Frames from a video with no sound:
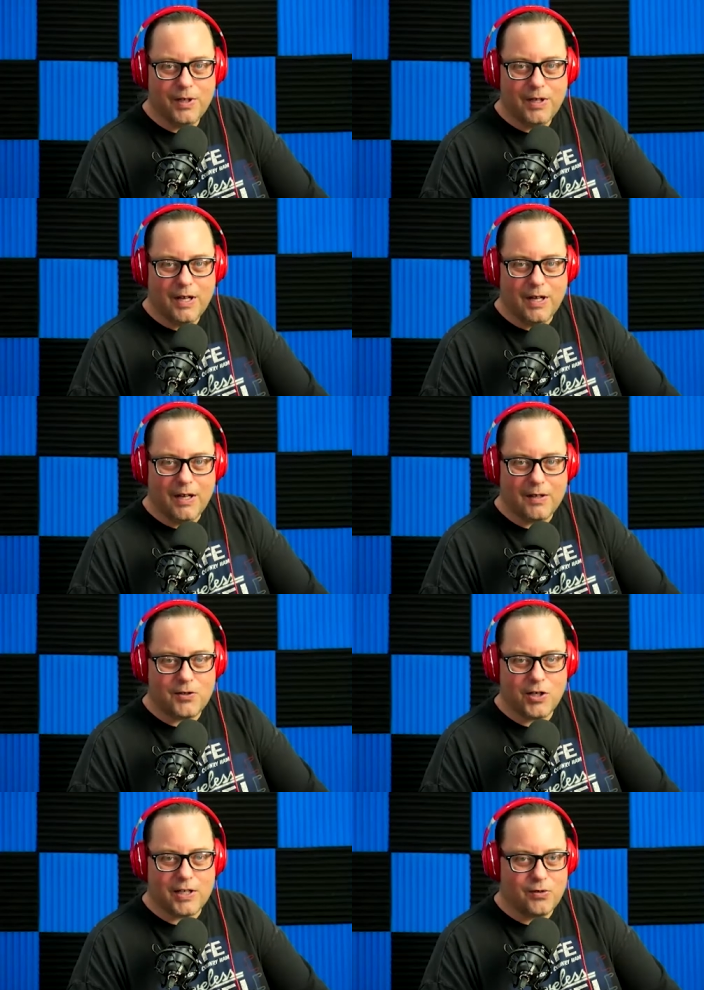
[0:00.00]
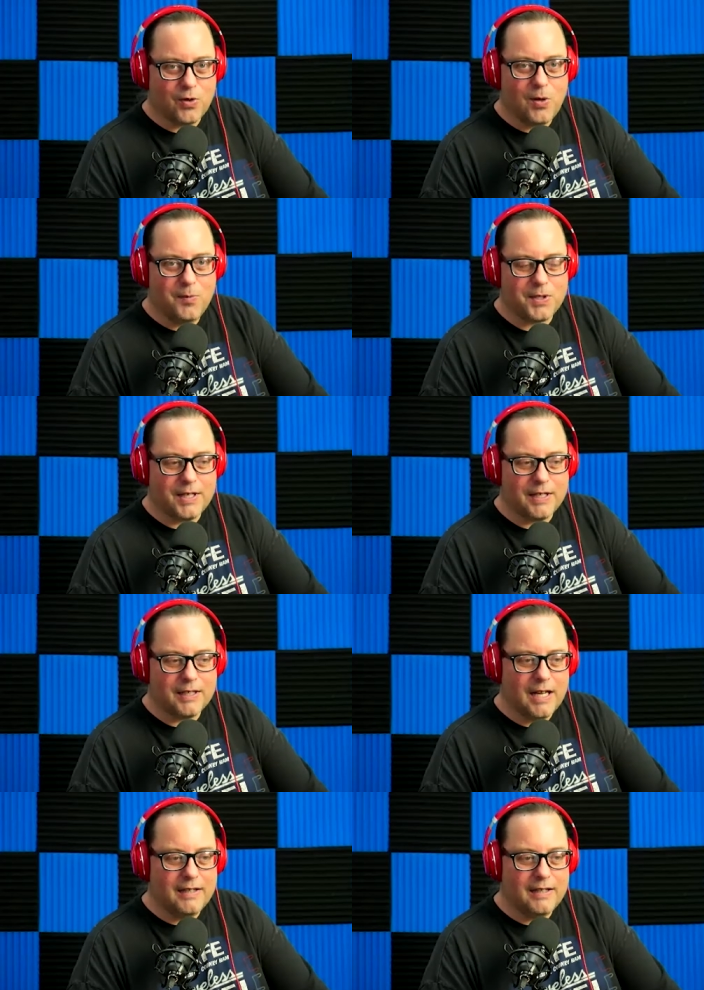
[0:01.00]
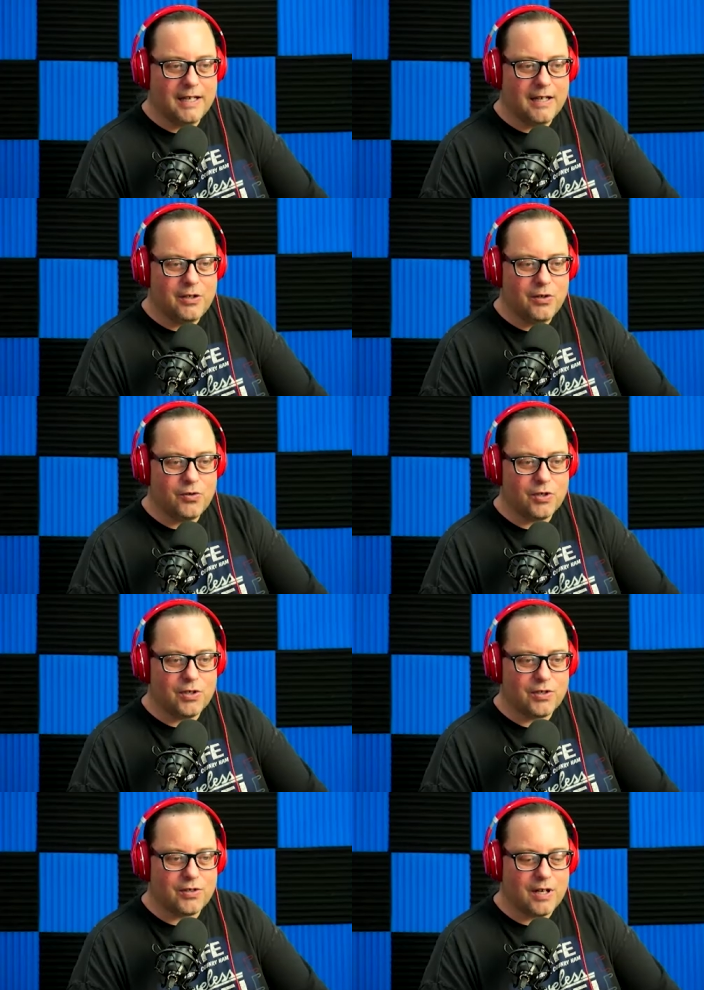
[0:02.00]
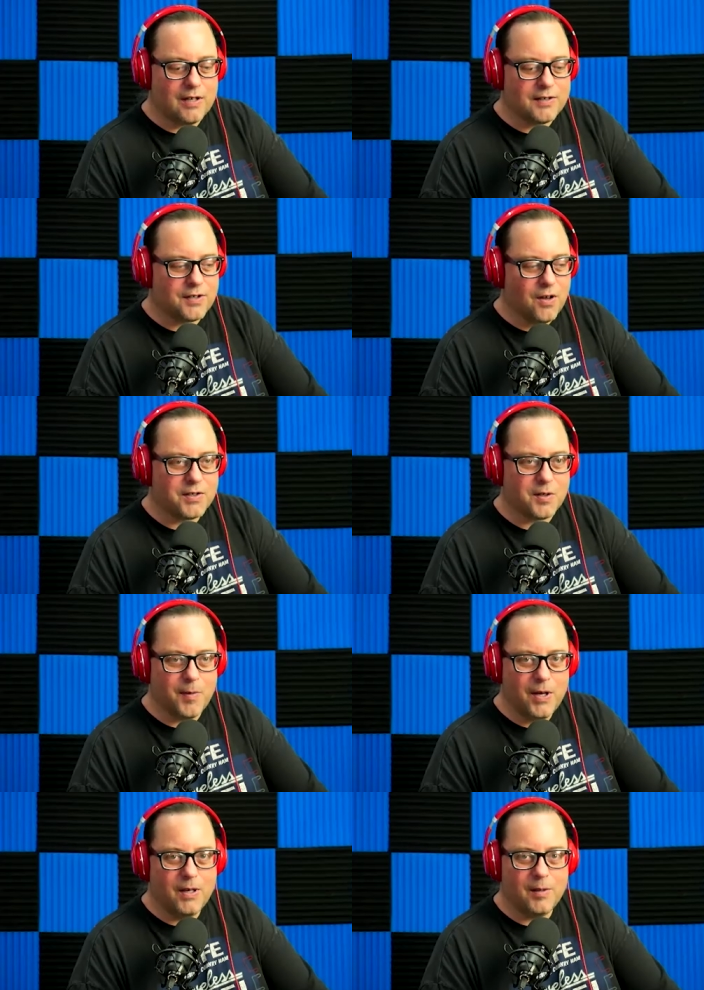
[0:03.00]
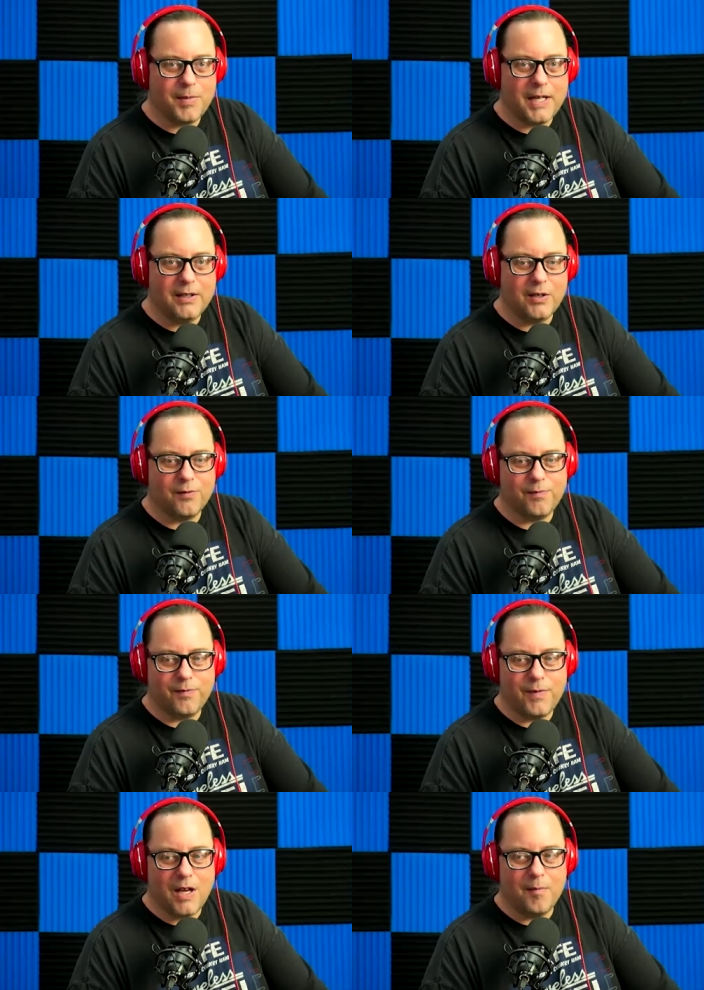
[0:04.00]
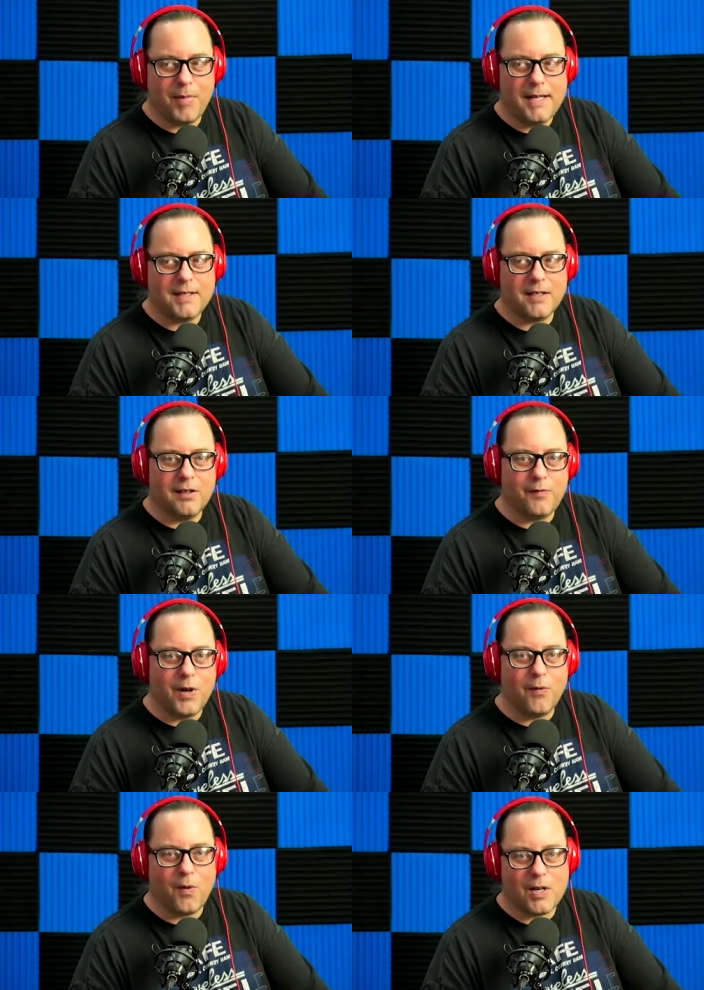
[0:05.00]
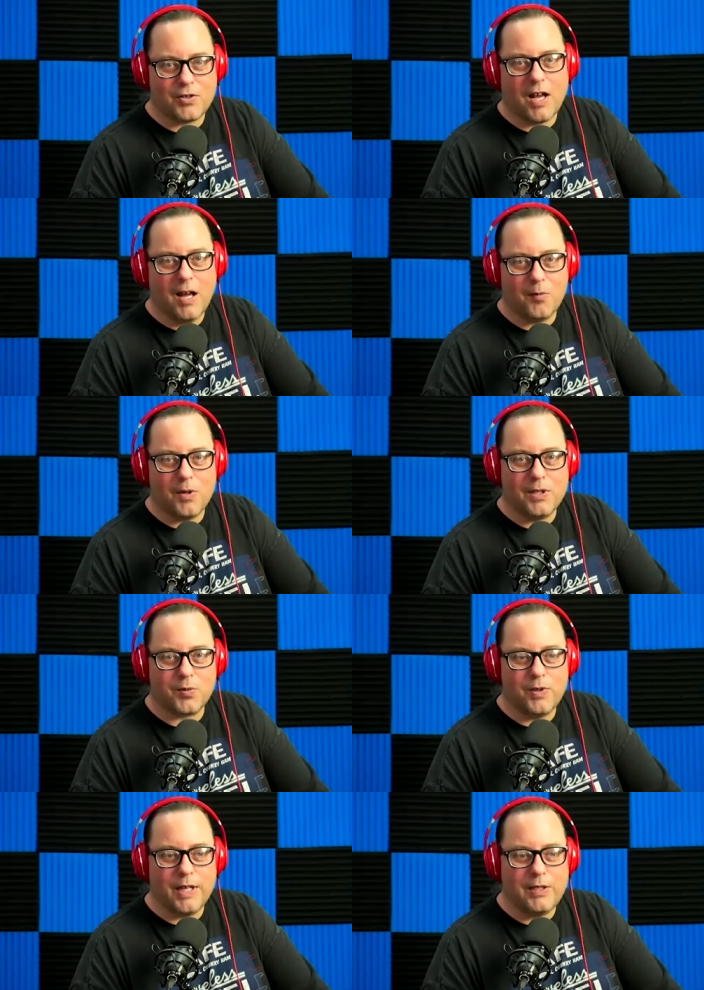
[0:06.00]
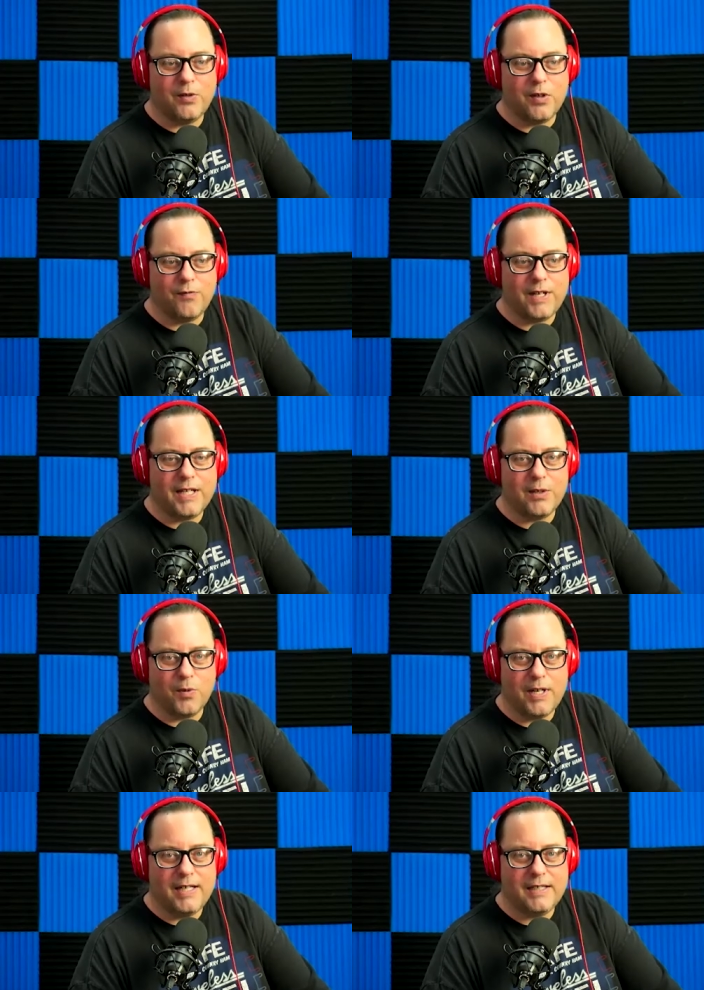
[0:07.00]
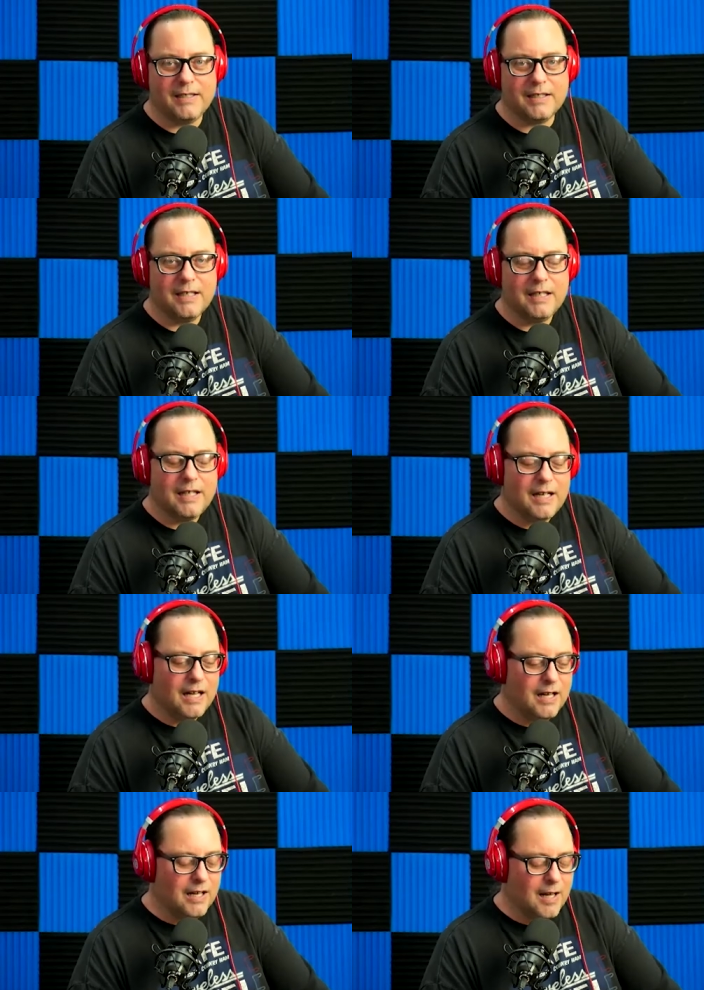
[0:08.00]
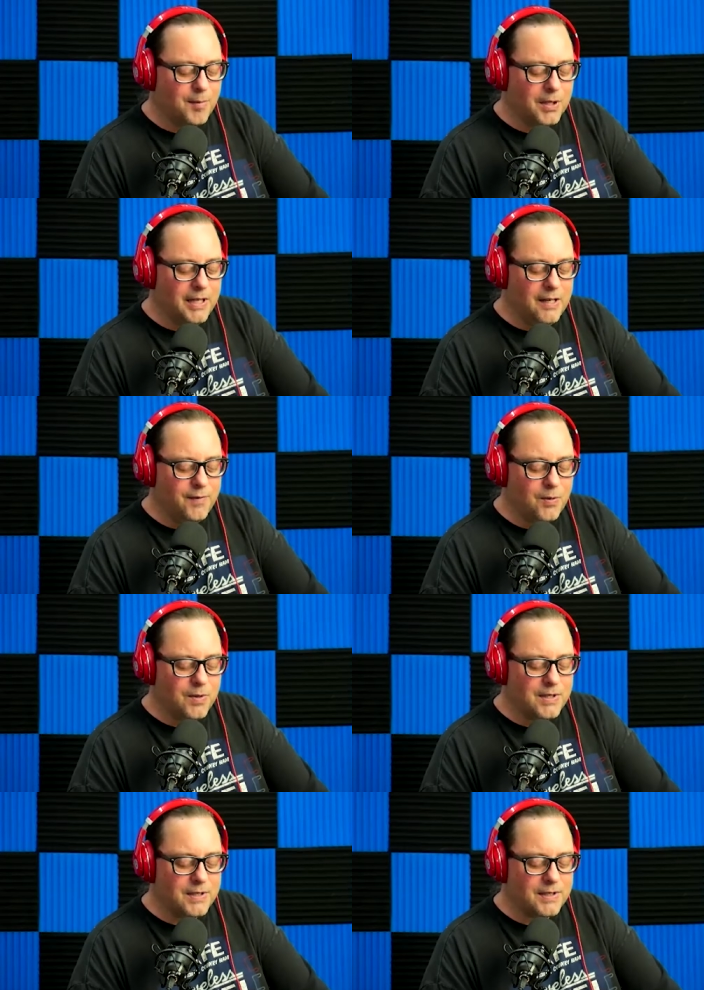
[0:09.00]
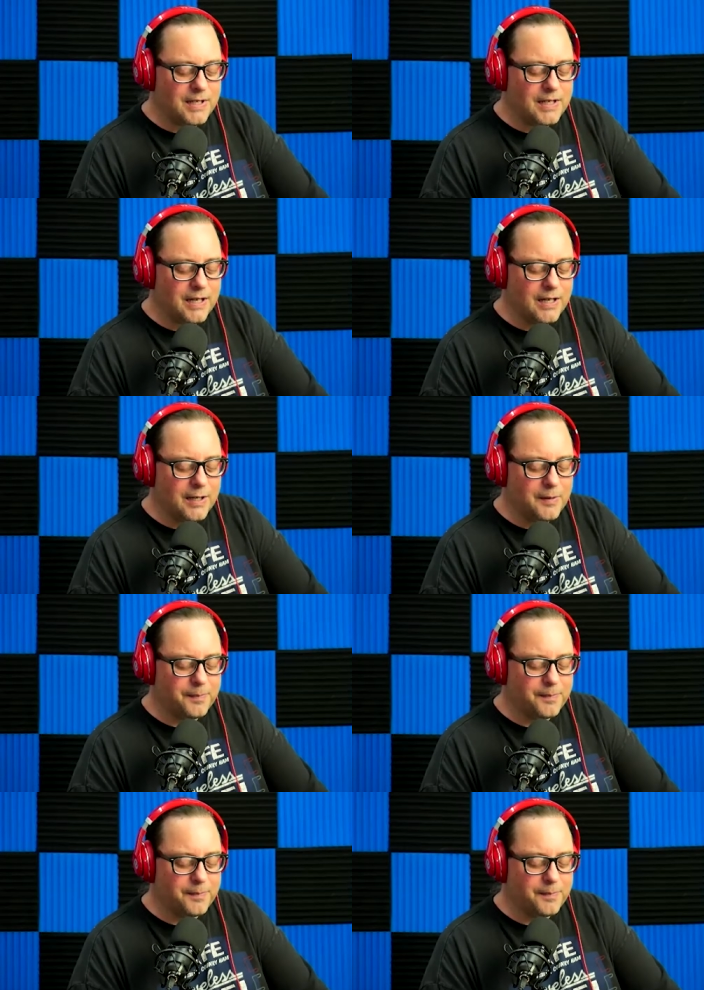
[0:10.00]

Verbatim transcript: uh, yeah. a chicken drumstick. And then you just uh, sauce them up, and they're uh, basically if you ever watched Hot Ones when they do the vegan wings. Yeah, uh, I believe it was the. Um,